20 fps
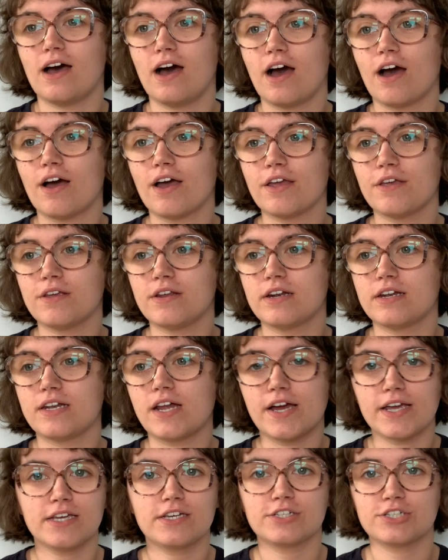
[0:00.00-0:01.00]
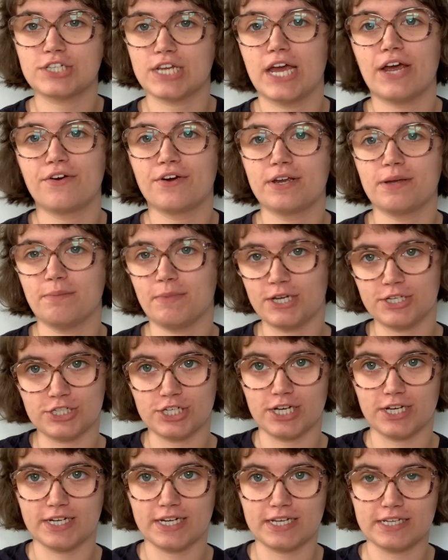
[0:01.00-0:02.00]
I like sharing my
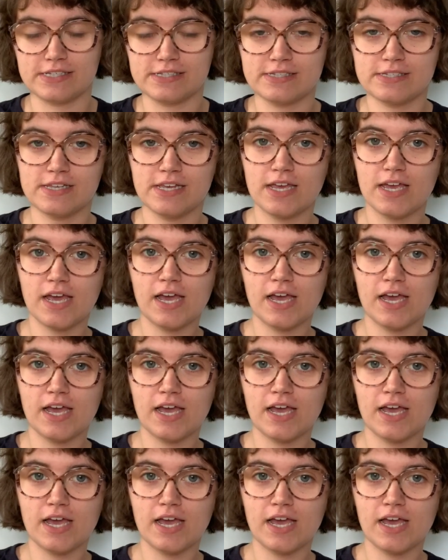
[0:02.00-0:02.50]
journeys